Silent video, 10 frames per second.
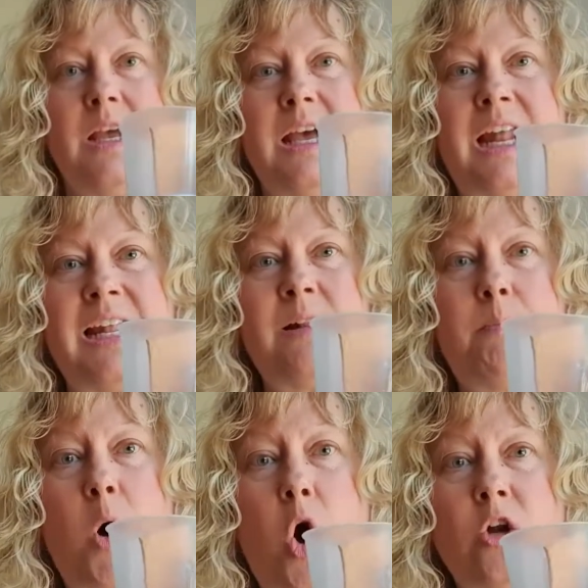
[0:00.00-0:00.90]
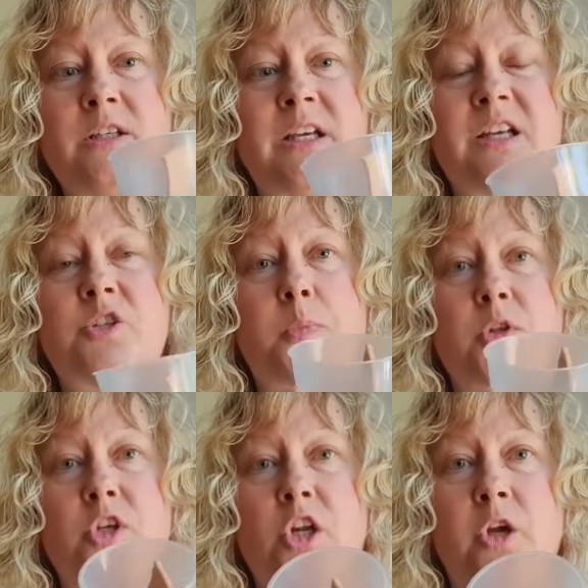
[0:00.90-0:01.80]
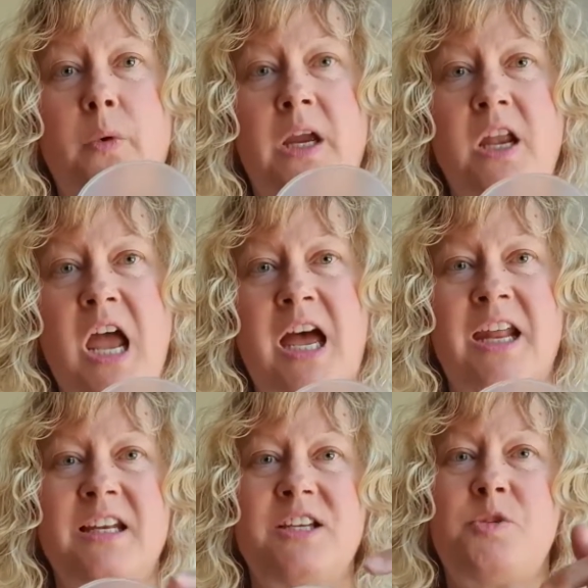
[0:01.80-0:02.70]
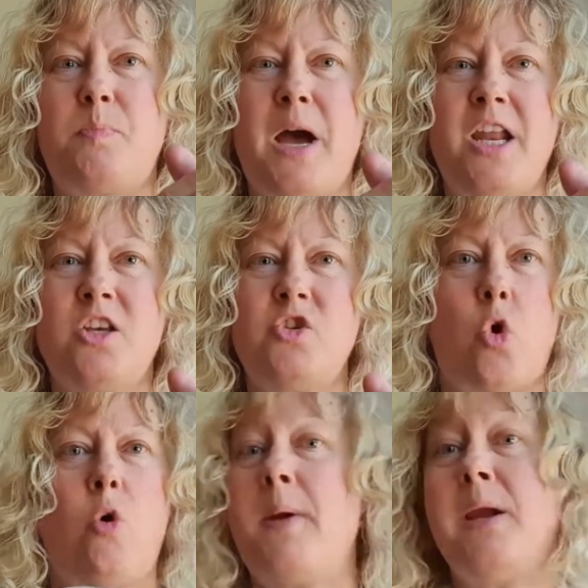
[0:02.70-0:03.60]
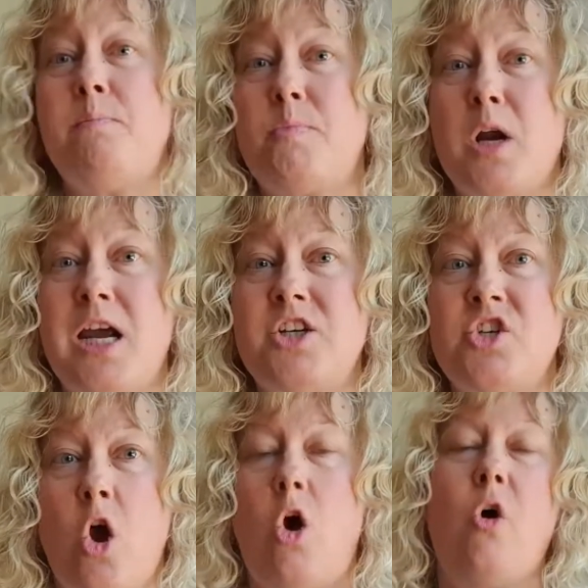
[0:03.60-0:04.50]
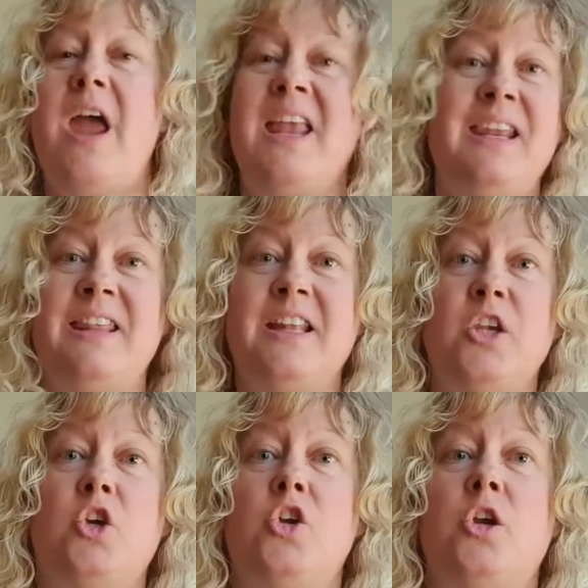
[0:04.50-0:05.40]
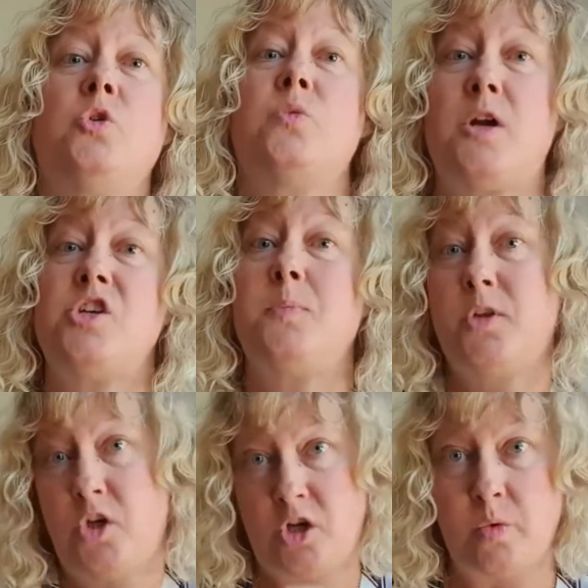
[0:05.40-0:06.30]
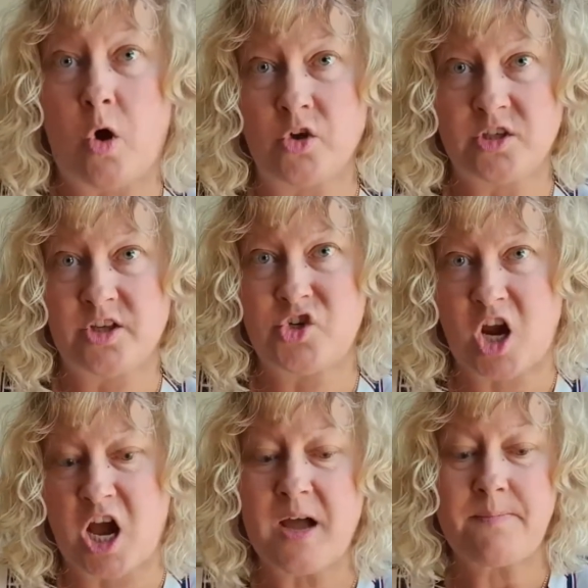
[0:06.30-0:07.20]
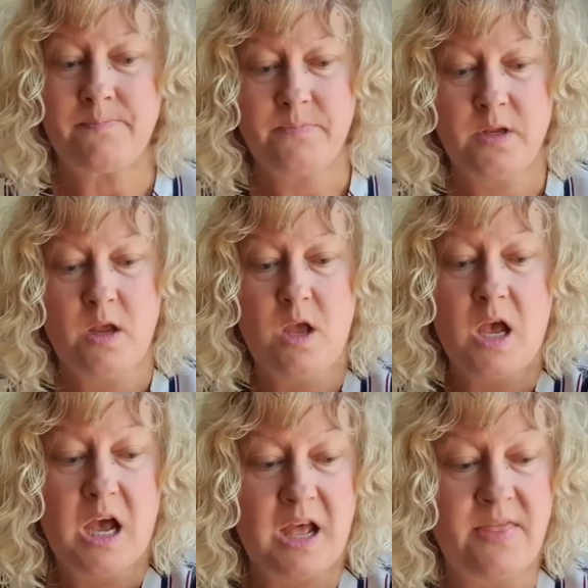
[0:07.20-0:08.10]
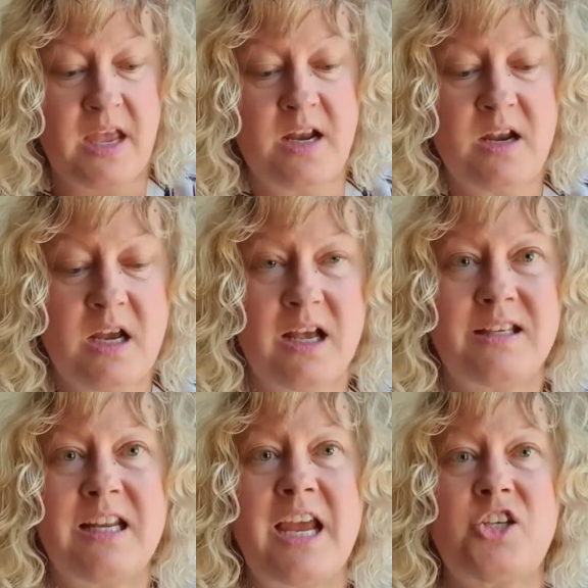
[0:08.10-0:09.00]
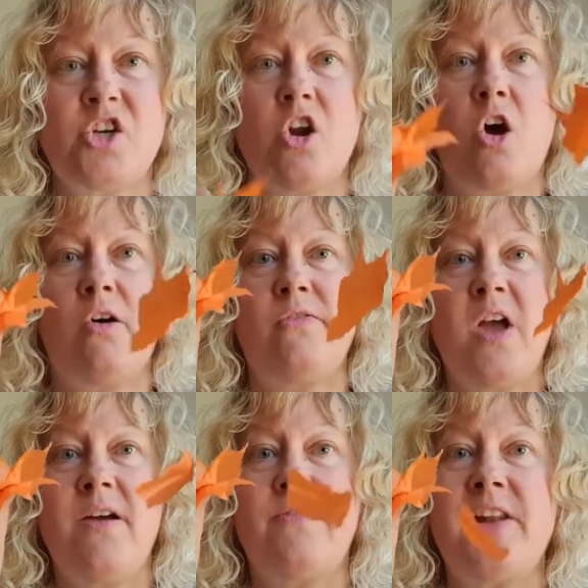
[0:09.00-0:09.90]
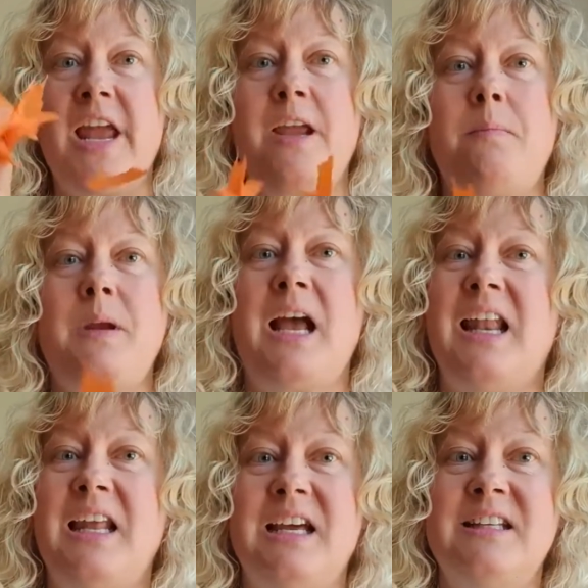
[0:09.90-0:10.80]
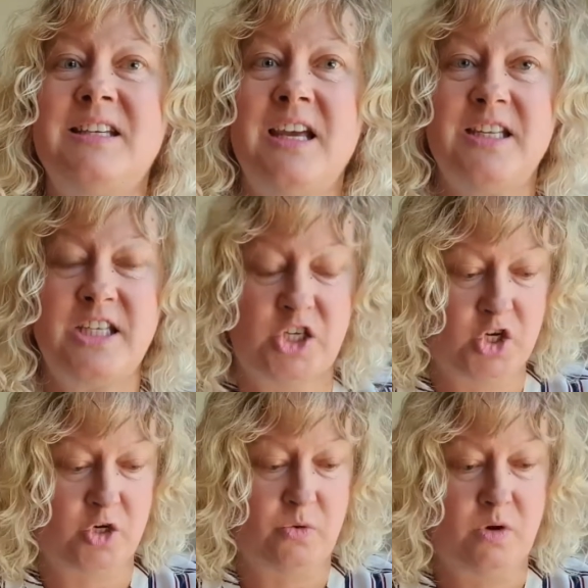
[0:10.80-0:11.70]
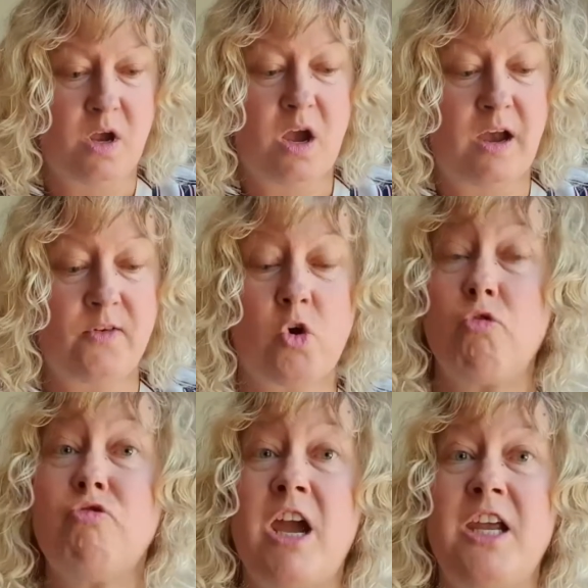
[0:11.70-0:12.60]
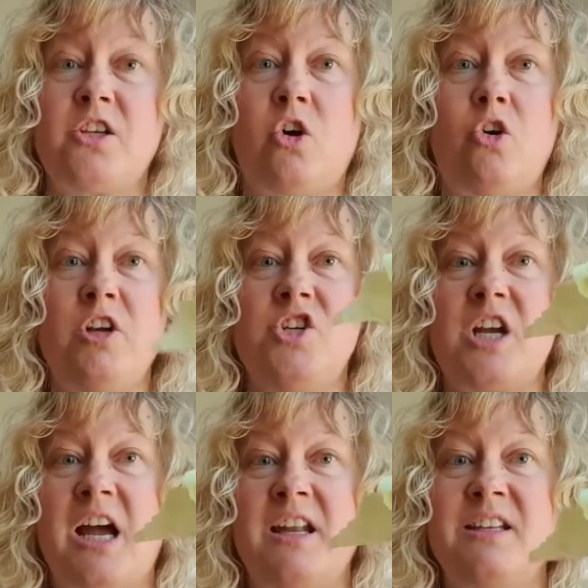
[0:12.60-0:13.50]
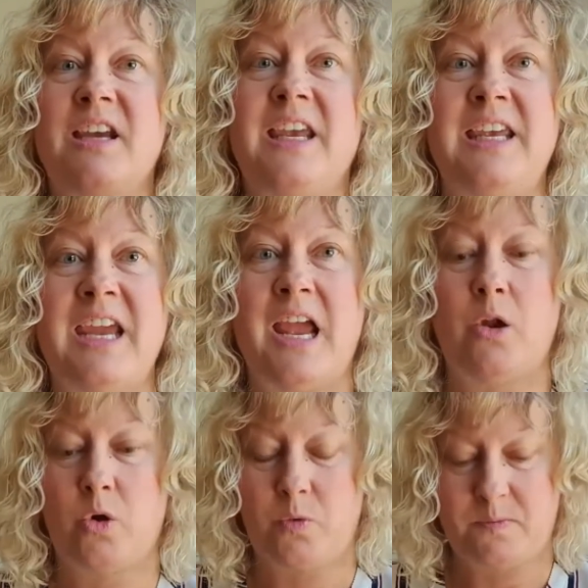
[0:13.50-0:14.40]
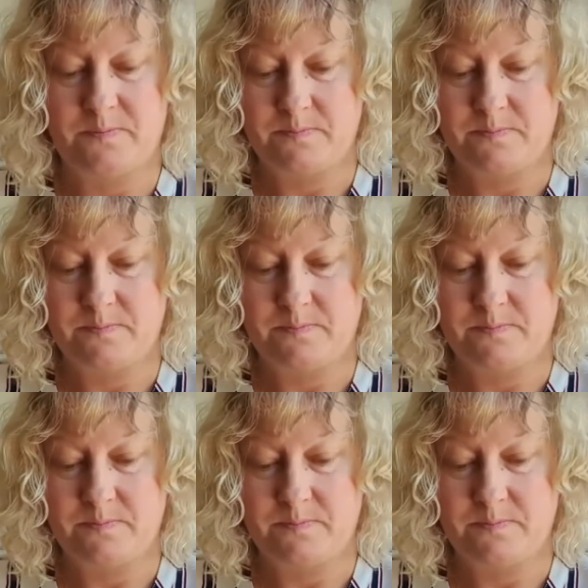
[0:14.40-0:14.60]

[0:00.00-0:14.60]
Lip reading: a little pot to put the glue in, and a sponge or a paintbrush or anything that you can use to actually put the glue onto the jar. And then a selection of flame coloured tissue. I've got red, orange and yellow.